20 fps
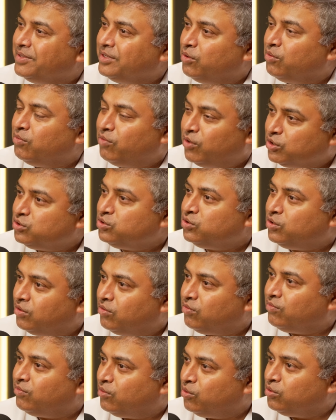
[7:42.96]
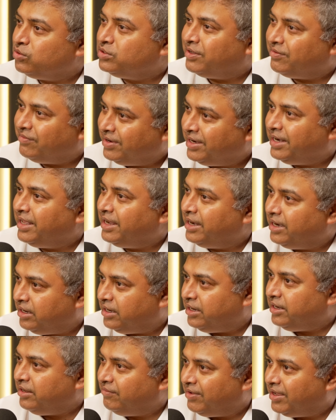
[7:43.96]
Wash your clothes every day and
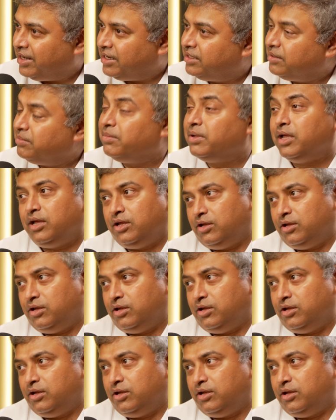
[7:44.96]
rewear them.